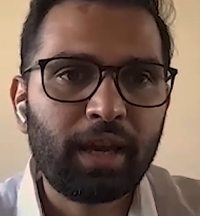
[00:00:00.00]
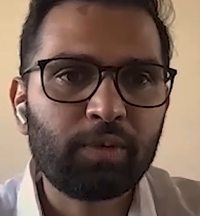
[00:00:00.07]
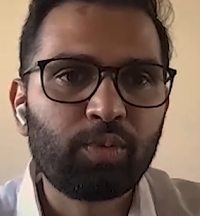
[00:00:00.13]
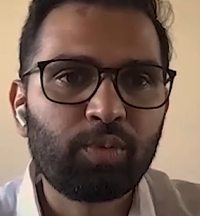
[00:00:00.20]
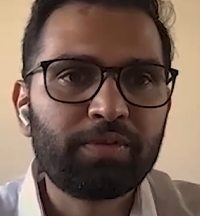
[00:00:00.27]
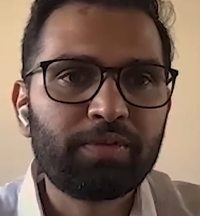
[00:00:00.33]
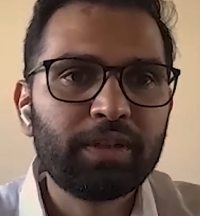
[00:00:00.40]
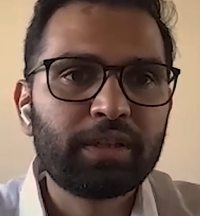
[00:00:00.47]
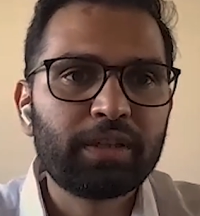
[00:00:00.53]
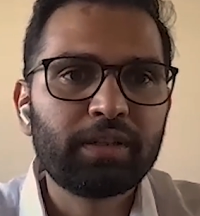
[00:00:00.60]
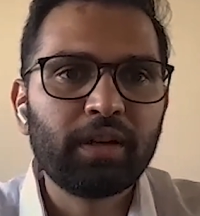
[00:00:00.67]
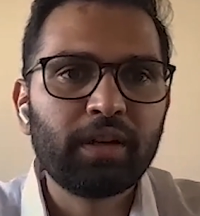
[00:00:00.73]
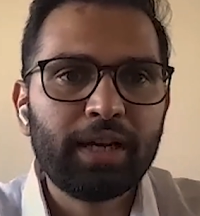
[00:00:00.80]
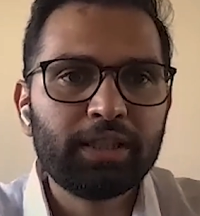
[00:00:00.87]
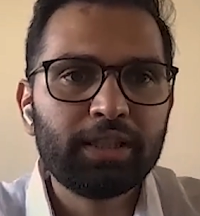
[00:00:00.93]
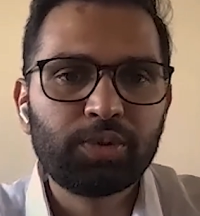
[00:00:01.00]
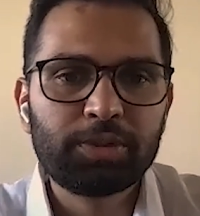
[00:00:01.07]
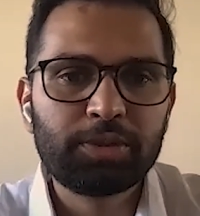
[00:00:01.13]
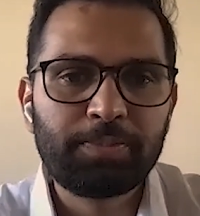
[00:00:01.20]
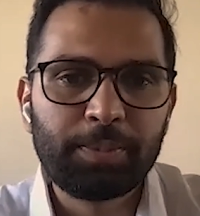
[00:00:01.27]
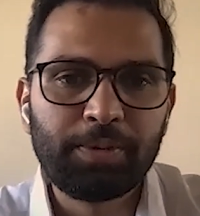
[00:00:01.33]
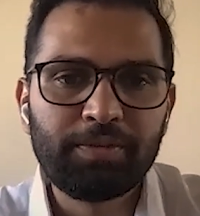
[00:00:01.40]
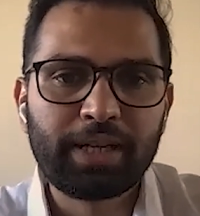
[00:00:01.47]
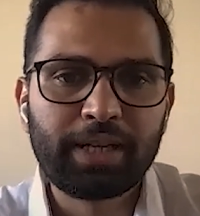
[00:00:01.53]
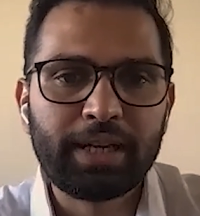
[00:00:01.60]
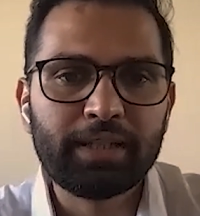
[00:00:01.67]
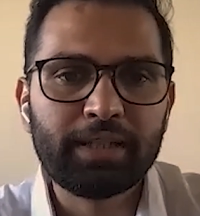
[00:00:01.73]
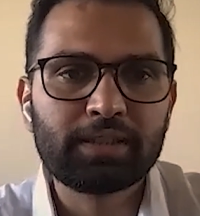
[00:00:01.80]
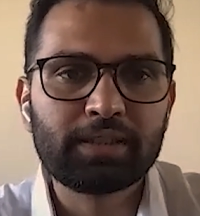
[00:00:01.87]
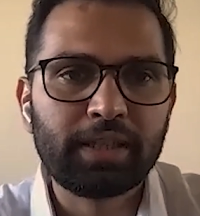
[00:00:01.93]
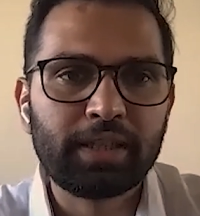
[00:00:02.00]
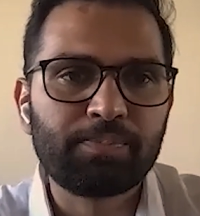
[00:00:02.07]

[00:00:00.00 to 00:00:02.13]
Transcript: And what we realized was people were getting sick.